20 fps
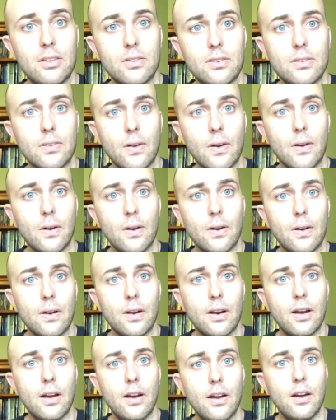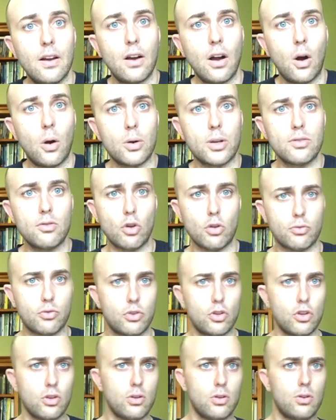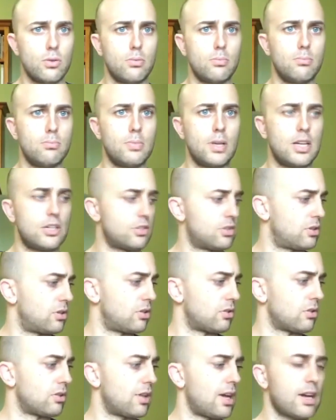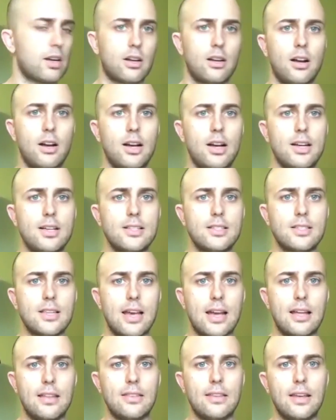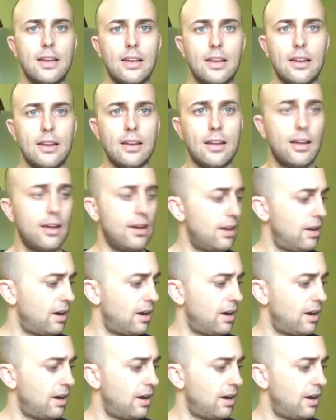So I'll give you a few minutes to do that, guys, and then